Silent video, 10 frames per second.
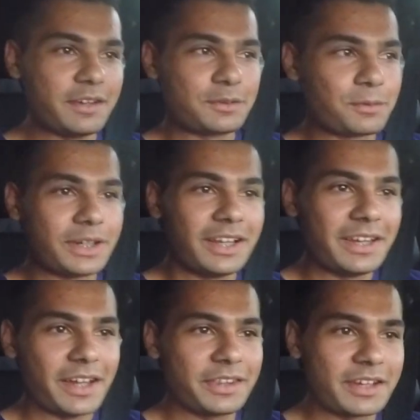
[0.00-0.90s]
There's
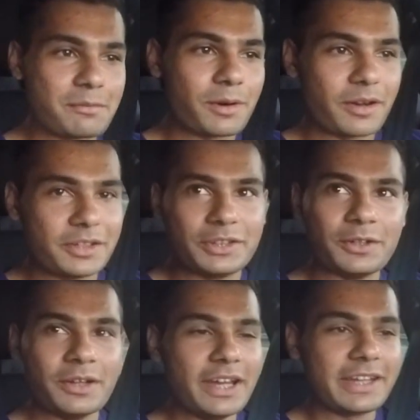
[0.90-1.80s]
really nothing more
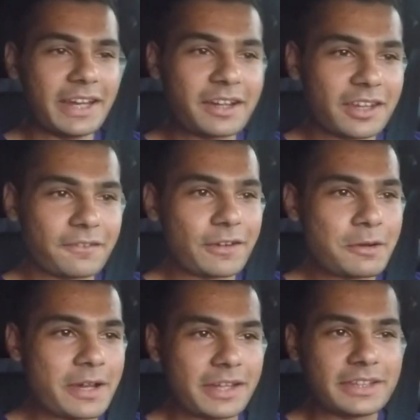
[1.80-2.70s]
to getting on the
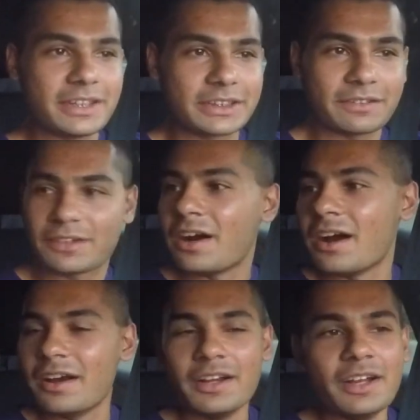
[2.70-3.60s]
freeway in a stick shift
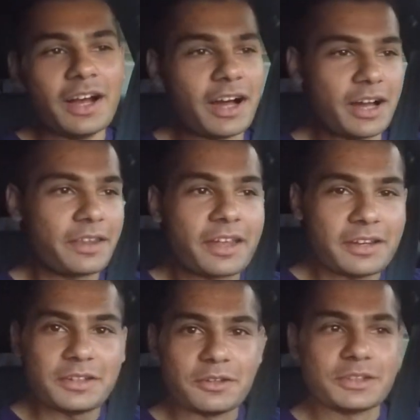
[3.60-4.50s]
car uh,
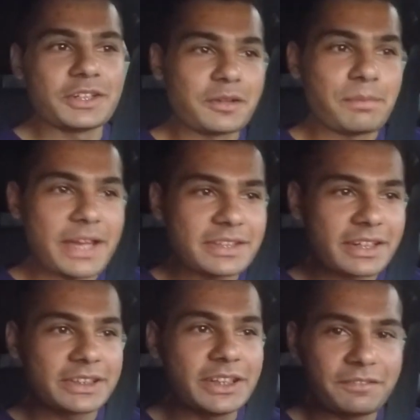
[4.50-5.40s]
than using your
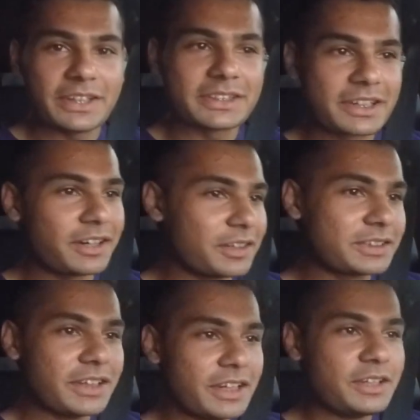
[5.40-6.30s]
basic shifting skills,
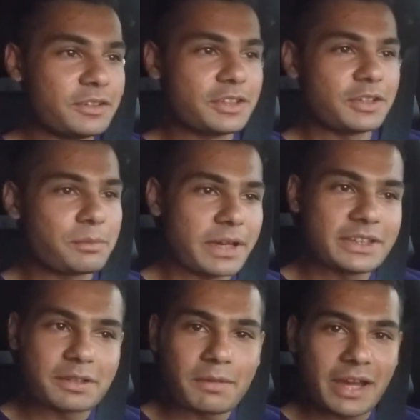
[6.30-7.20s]
using your
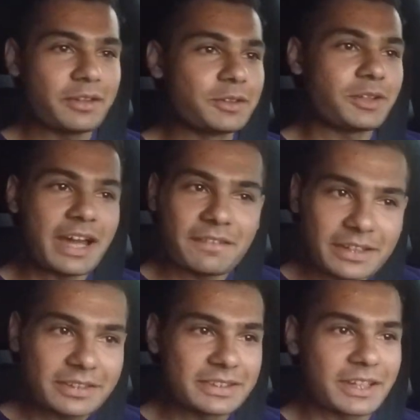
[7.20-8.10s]
basic manual
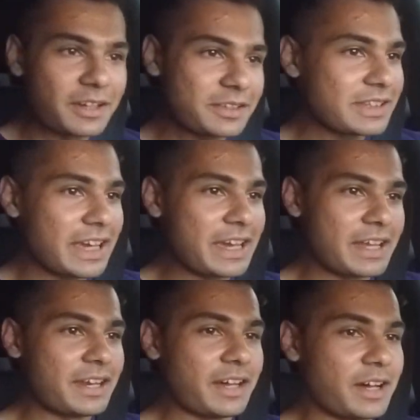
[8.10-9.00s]
driving skills,
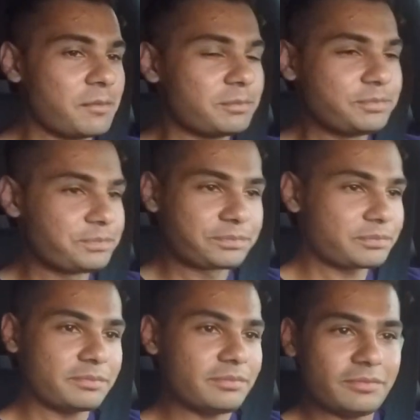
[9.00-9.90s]
and
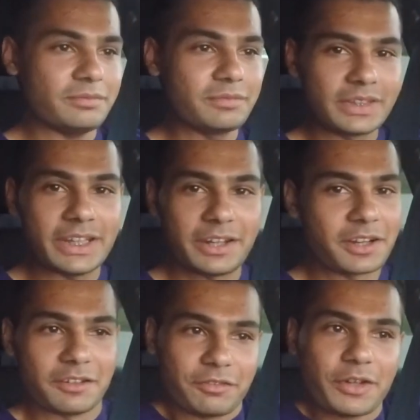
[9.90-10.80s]
um, getting
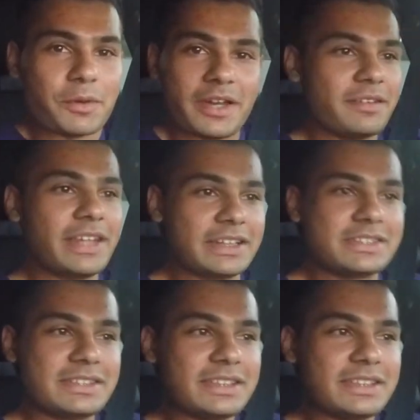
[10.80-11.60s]
on the freeway. That's